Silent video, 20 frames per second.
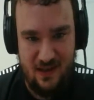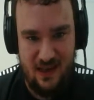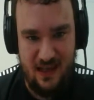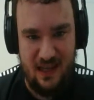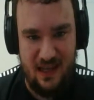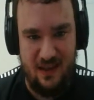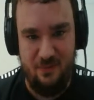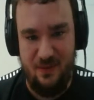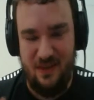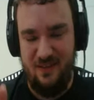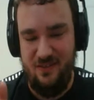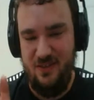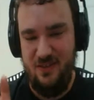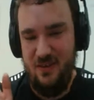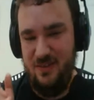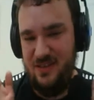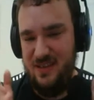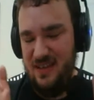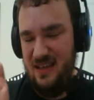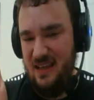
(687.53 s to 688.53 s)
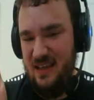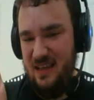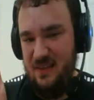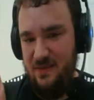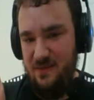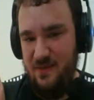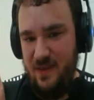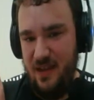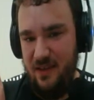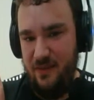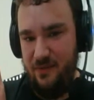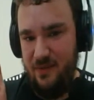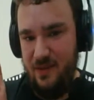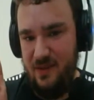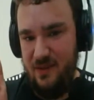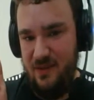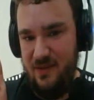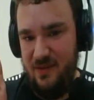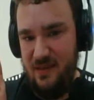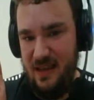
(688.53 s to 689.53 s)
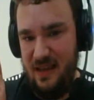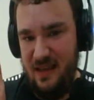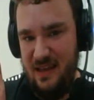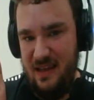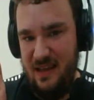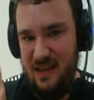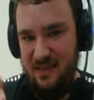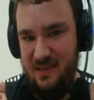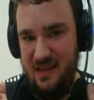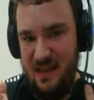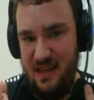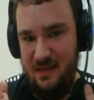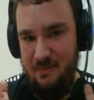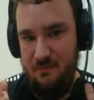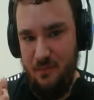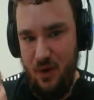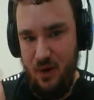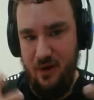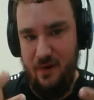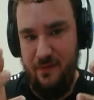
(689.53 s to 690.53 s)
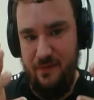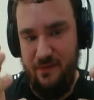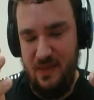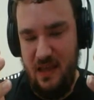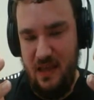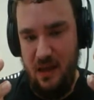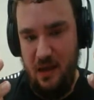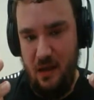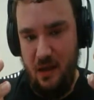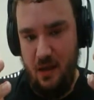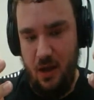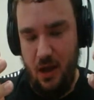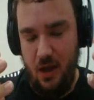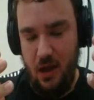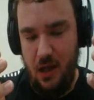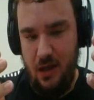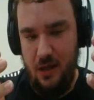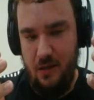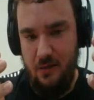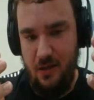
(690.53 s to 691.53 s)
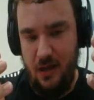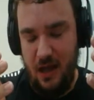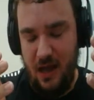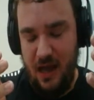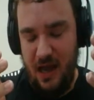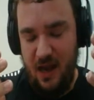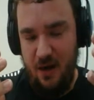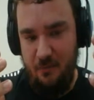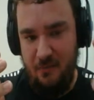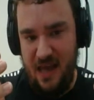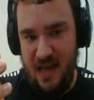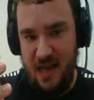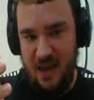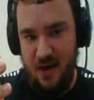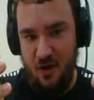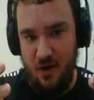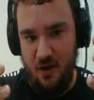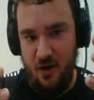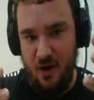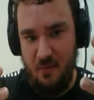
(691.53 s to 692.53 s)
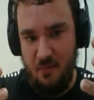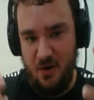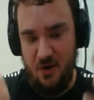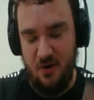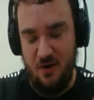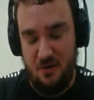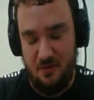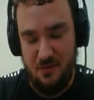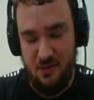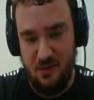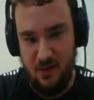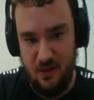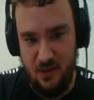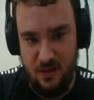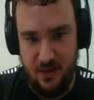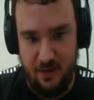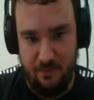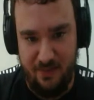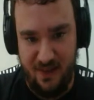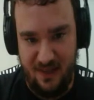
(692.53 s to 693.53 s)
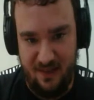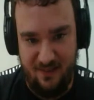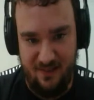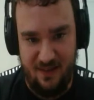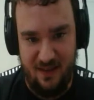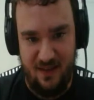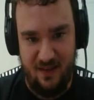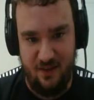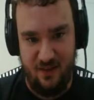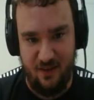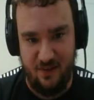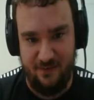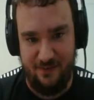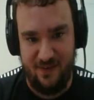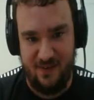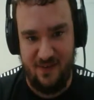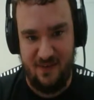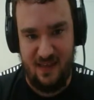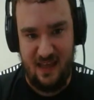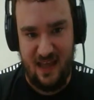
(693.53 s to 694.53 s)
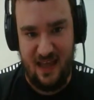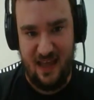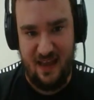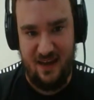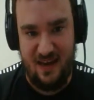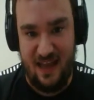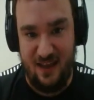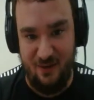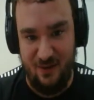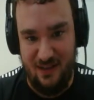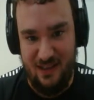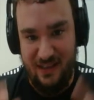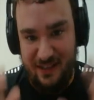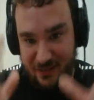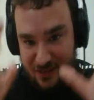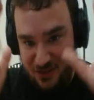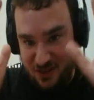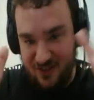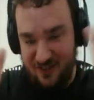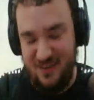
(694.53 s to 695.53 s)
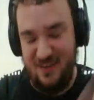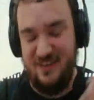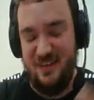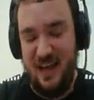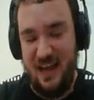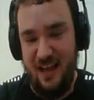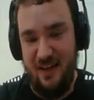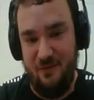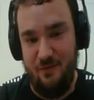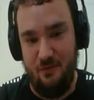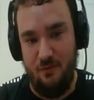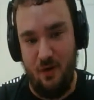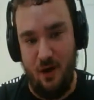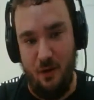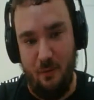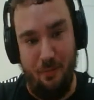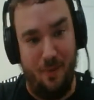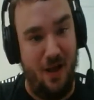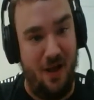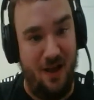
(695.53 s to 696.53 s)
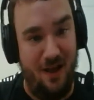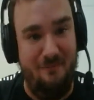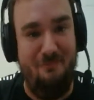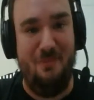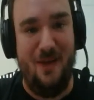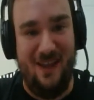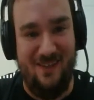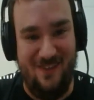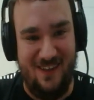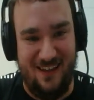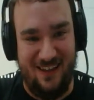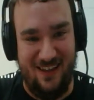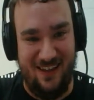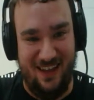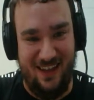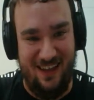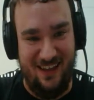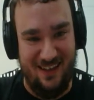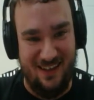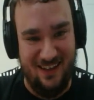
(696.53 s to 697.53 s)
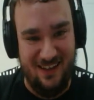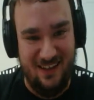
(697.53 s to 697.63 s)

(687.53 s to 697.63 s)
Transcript: And we do see his face for a second, and then more of the Iron Man armor completely engulfs the head. Now he's just a giant robot, basically.